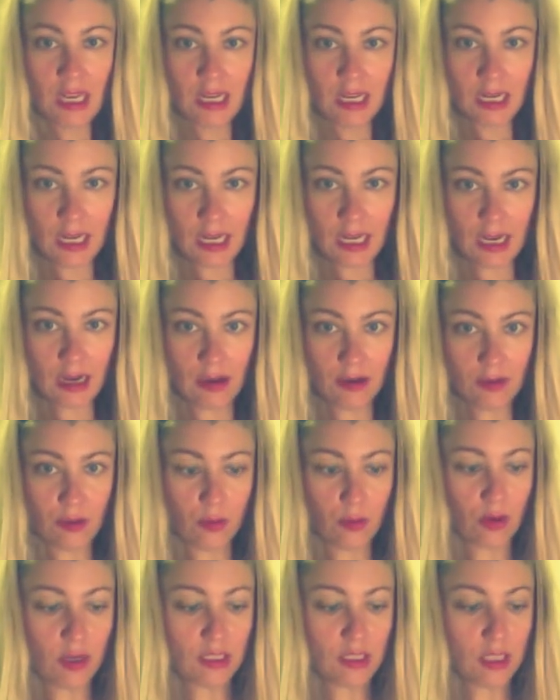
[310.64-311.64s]
Now, the
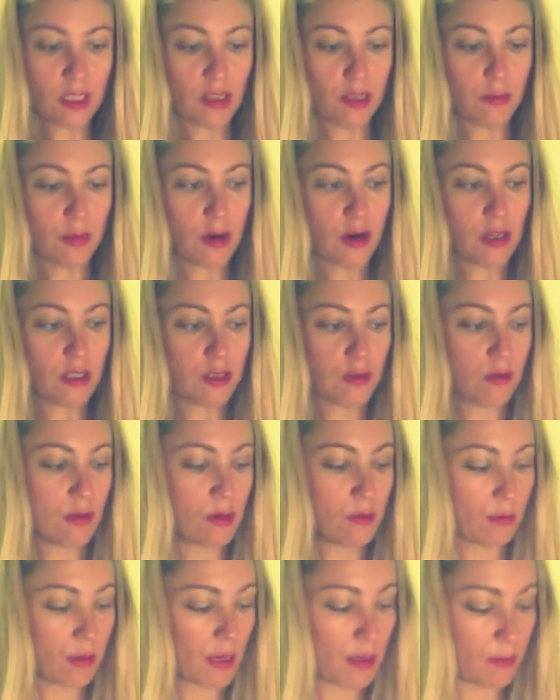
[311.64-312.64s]
ones on the
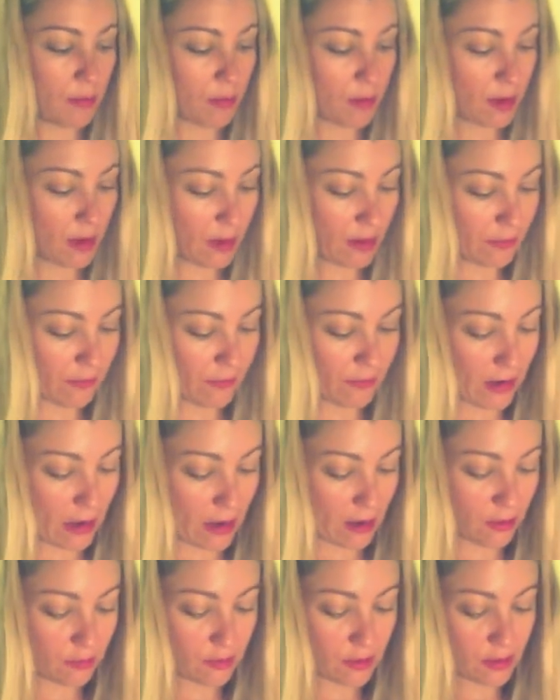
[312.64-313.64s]
parchment paper I
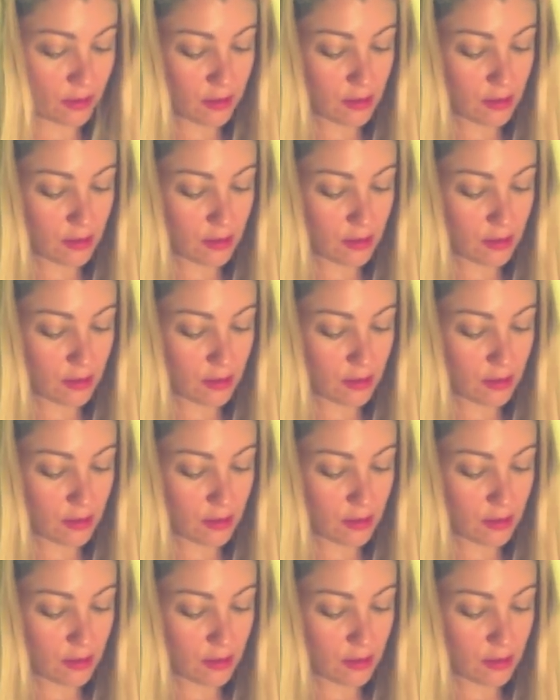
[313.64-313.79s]
found